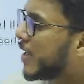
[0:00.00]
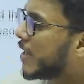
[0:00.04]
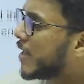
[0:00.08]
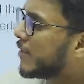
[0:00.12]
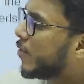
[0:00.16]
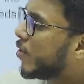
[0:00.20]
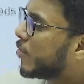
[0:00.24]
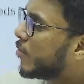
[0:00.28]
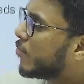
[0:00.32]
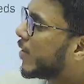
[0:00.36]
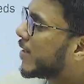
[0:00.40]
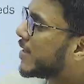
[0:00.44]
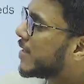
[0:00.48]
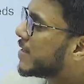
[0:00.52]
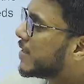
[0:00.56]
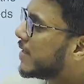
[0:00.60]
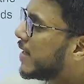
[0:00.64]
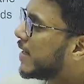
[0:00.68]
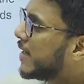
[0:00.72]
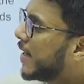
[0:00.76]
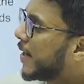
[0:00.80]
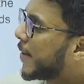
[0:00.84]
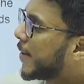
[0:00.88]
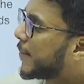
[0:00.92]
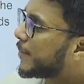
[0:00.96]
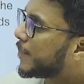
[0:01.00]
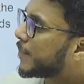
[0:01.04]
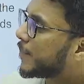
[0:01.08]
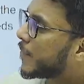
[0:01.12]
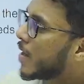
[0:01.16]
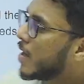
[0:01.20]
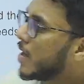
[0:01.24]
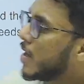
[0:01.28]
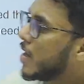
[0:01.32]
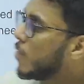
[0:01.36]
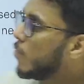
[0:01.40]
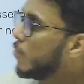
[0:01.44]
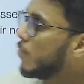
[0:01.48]
what is needed?
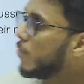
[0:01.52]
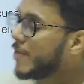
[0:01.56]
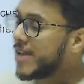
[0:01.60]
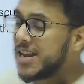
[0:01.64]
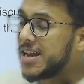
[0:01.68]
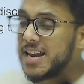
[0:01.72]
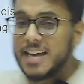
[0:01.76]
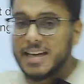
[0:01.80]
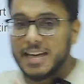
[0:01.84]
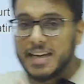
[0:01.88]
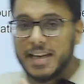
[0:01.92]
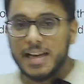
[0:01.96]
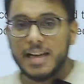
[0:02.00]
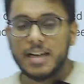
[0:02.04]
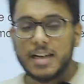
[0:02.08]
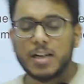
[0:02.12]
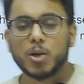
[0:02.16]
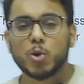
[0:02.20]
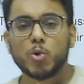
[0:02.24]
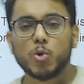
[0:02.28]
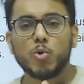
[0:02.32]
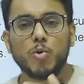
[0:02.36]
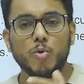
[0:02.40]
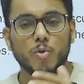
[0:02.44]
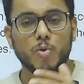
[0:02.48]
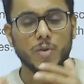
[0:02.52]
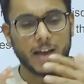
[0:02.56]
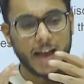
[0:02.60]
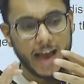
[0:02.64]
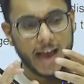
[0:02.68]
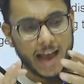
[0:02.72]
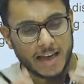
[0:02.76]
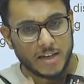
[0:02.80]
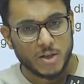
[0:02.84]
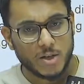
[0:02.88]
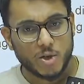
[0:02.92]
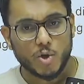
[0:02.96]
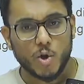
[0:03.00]
We need to
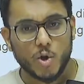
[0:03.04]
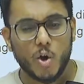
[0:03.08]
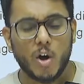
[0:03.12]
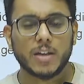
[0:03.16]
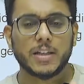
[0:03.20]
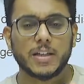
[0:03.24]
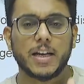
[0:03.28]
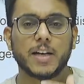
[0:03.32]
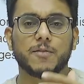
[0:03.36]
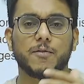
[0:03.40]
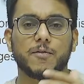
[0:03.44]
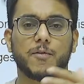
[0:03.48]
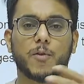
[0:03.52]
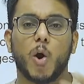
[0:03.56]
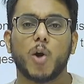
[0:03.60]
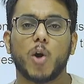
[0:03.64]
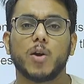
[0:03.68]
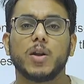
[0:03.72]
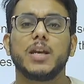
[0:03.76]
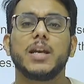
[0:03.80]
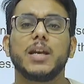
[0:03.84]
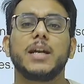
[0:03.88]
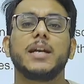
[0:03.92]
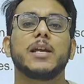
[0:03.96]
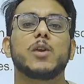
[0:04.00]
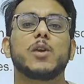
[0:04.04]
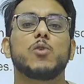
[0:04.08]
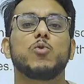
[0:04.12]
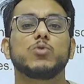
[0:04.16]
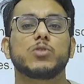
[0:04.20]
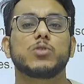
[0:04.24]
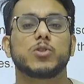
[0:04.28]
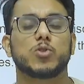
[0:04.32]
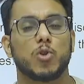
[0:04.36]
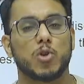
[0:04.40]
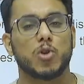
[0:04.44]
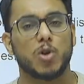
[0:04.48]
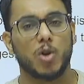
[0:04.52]
ensure that fraudulent use should
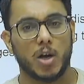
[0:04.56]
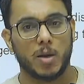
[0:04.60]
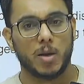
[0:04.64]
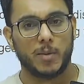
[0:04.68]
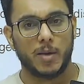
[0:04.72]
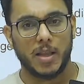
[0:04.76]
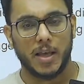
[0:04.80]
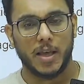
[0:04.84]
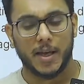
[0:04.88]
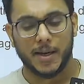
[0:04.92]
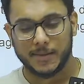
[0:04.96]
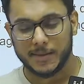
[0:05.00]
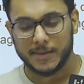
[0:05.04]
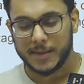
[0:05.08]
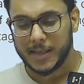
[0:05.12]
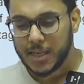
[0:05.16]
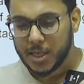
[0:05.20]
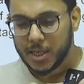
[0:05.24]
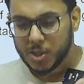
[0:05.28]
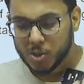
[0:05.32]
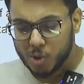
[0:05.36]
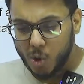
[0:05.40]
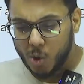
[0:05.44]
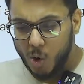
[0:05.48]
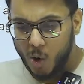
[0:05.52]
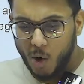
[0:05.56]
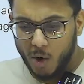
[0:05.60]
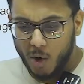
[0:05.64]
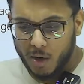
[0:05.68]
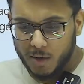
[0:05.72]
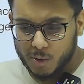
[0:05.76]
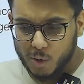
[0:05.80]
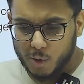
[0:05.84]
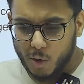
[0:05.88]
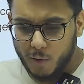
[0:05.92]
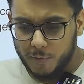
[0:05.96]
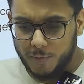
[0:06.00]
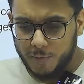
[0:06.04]
not be there. So
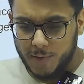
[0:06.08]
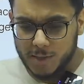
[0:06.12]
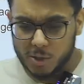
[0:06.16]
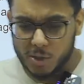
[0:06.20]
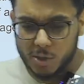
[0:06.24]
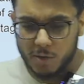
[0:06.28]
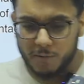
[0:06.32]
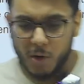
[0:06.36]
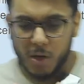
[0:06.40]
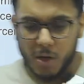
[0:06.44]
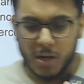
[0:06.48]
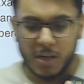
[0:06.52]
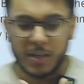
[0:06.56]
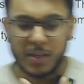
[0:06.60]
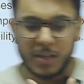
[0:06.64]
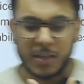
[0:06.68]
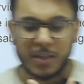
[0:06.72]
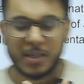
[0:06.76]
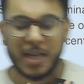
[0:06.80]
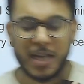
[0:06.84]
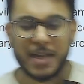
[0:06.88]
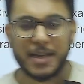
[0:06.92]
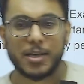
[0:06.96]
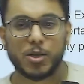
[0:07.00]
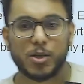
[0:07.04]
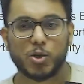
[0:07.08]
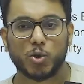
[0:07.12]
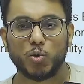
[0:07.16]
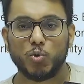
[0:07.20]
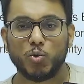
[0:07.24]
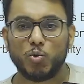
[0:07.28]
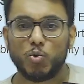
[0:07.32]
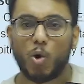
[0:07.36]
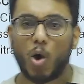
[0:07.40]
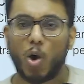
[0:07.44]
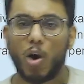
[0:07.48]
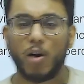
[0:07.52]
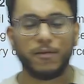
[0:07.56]
first of all, the issue
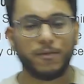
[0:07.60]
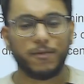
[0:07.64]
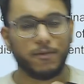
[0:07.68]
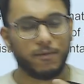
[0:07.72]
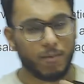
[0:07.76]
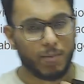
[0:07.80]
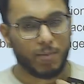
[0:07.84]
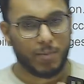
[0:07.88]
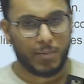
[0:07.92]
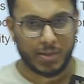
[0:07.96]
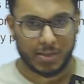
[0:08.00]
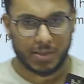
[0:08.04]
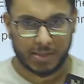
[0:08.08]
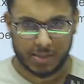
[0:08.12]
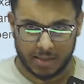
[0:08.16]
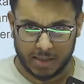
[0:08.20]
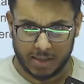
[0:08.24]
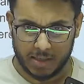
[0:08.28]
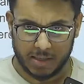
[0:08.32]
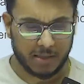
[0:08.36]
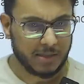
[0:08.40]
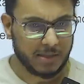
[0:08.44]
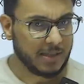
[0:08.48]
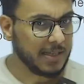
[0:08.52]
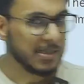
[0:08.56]
of these,